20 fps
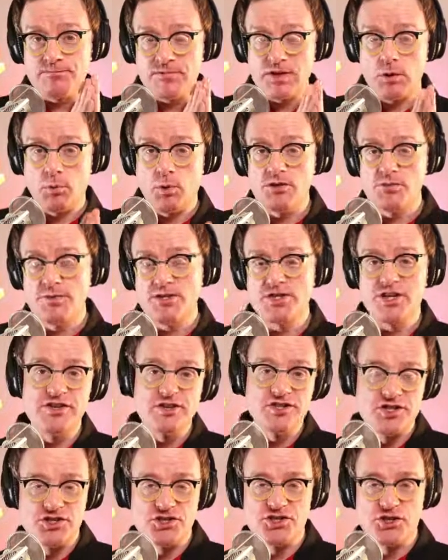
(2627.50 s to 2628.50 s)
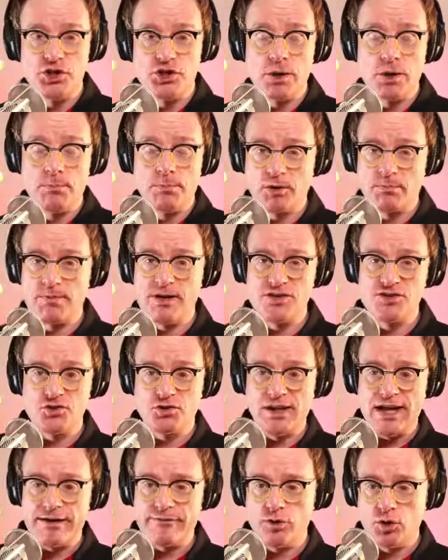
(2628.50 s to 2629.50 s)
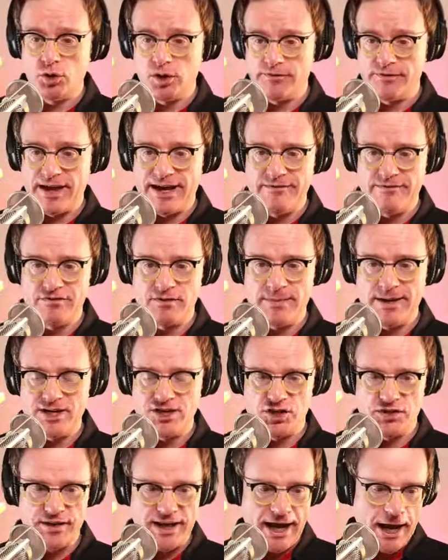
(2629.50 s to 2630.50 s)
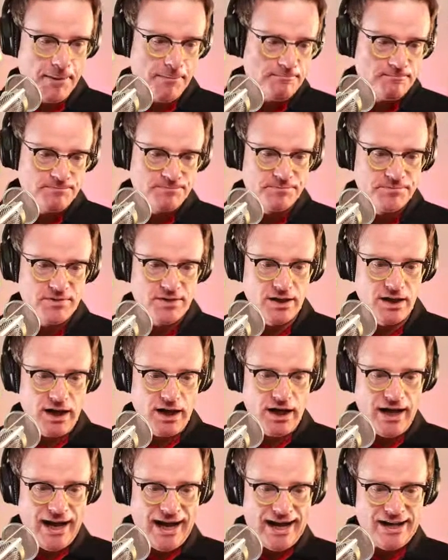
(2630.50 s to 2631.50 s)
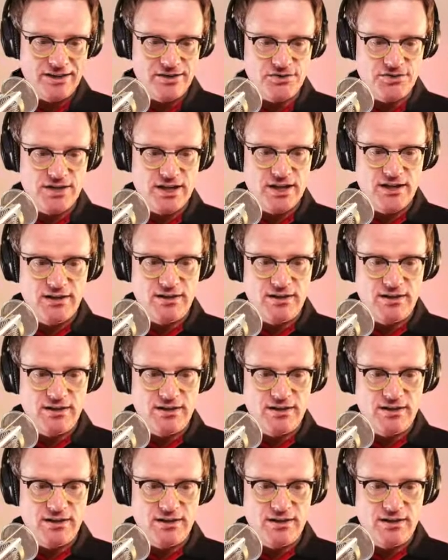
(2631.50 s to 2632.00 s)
once we turn this into a blog post, you'll have all of that information there. And